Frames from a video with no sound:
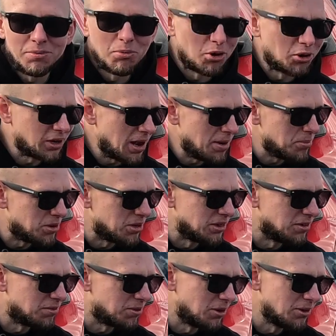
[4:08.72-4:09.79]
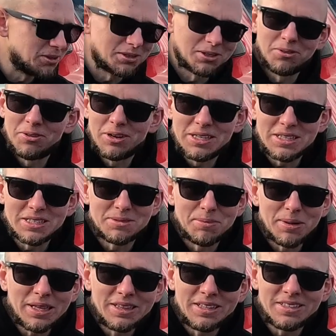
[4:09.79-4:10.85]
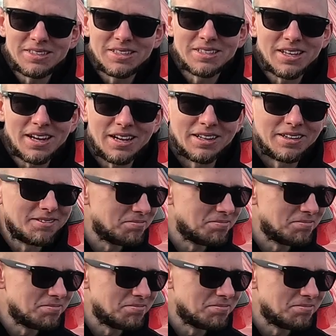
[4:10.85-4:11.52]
more camber in the front, so they just made this design.